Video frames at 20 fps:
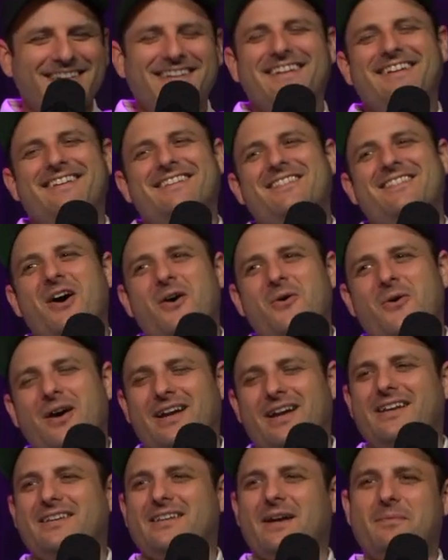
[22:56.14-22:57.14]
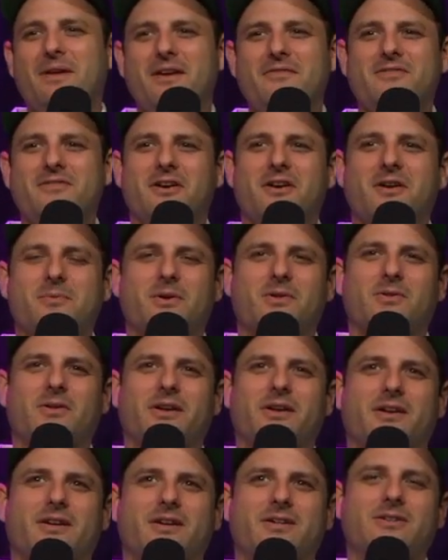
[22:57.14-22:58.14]
No, I'm not even talking about
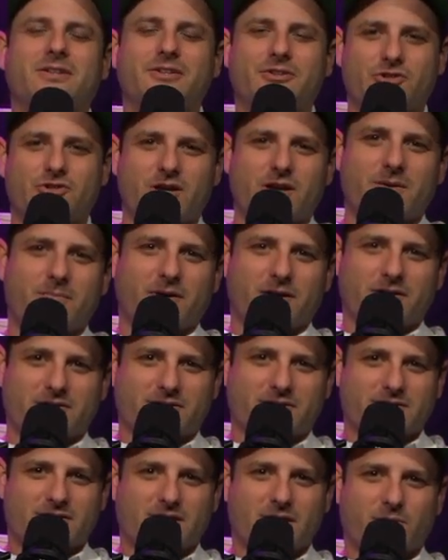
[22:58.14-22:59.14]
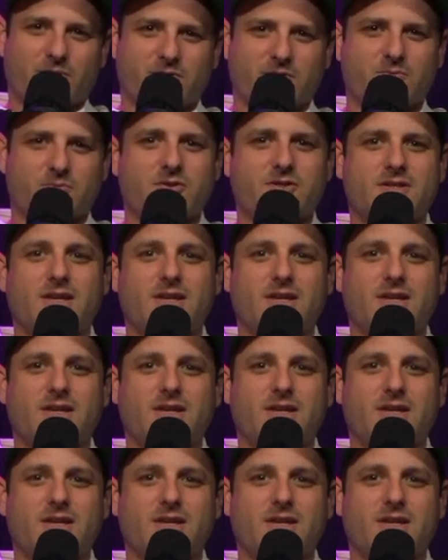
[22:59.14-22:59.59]
like cliche Boston staples. I'm just saying.